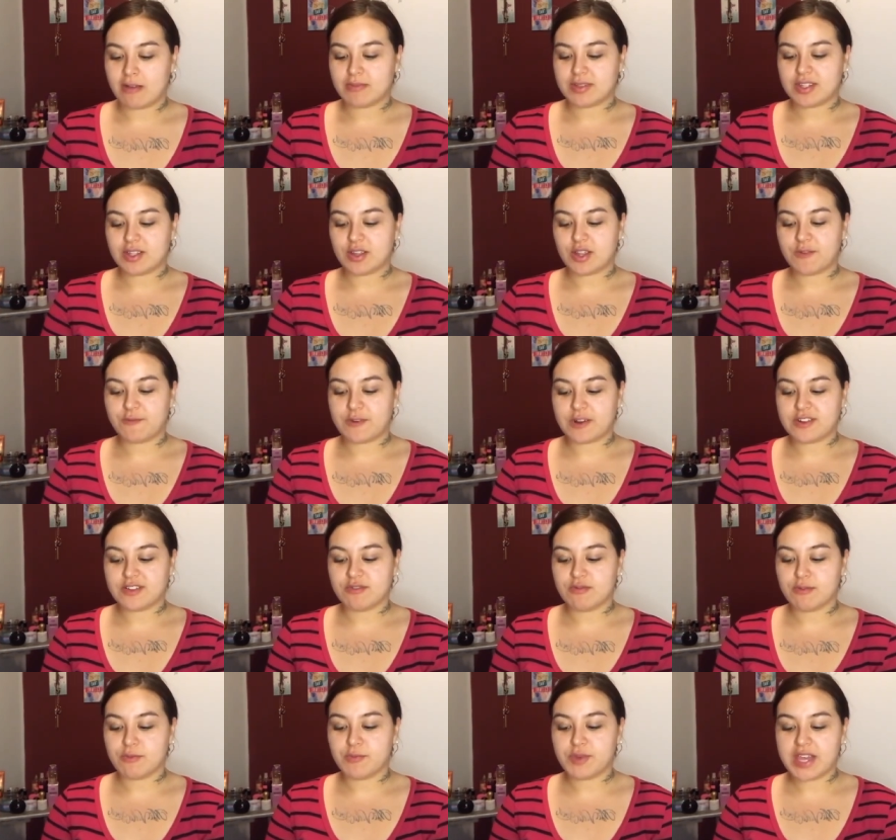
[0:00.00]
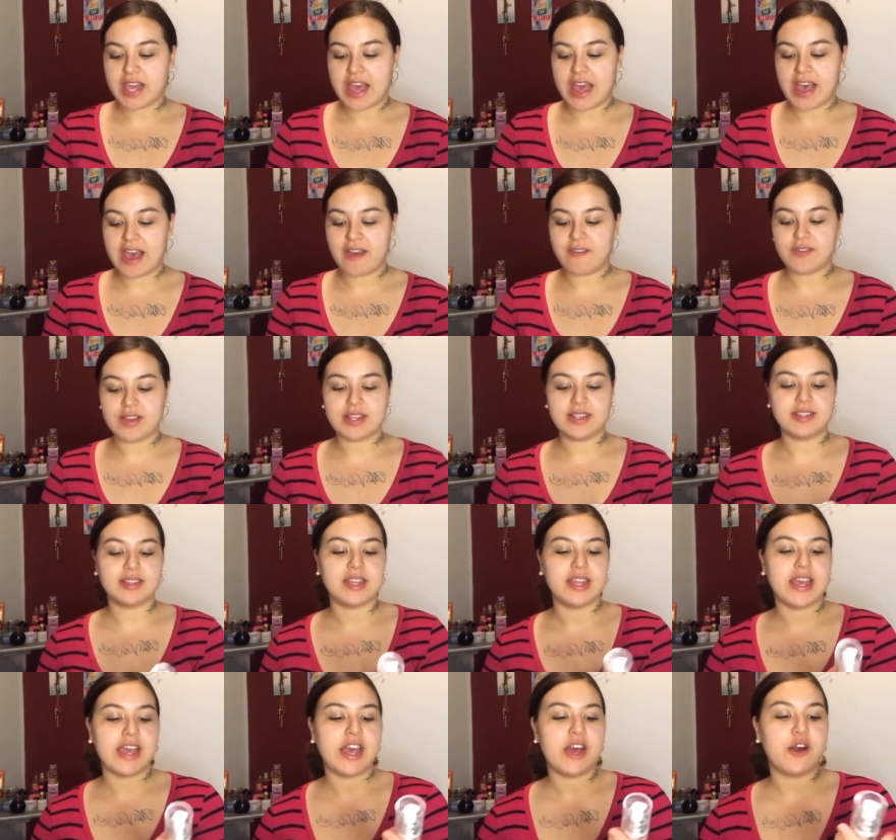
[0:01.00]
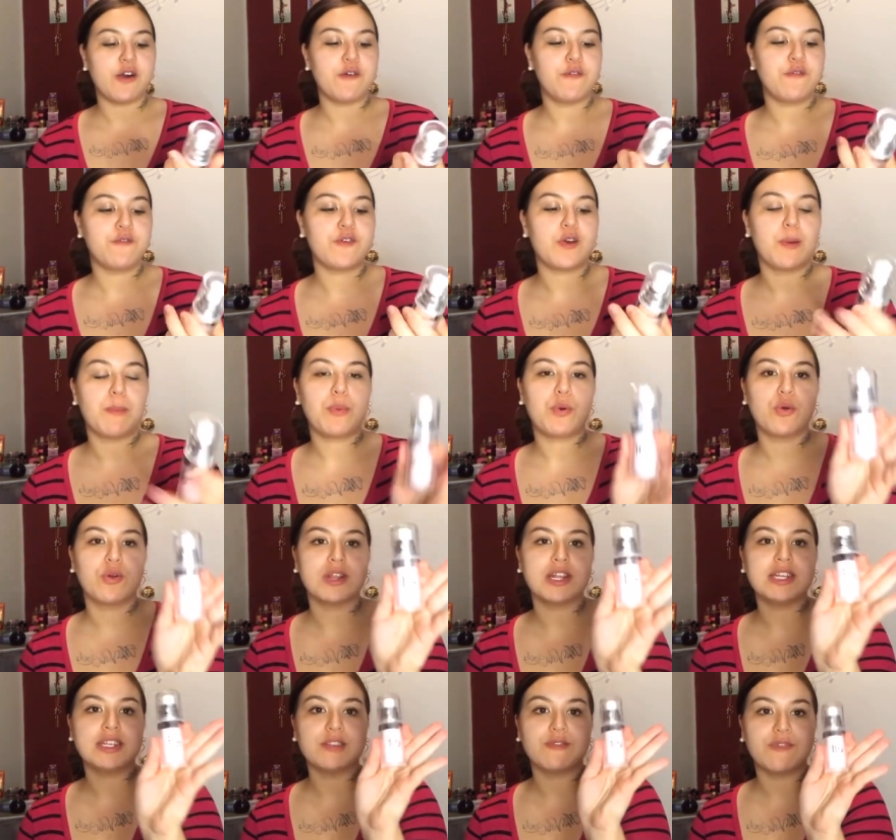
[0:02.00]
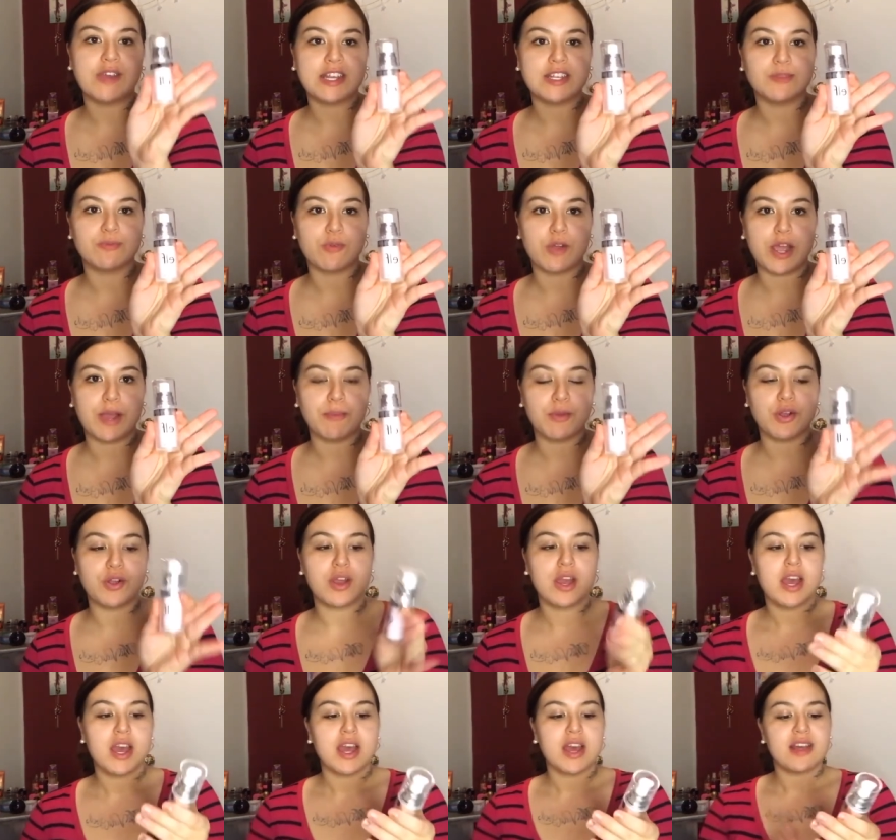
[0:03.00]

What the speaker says: So the first one we have is the e.l.f. Poreless Face Primer.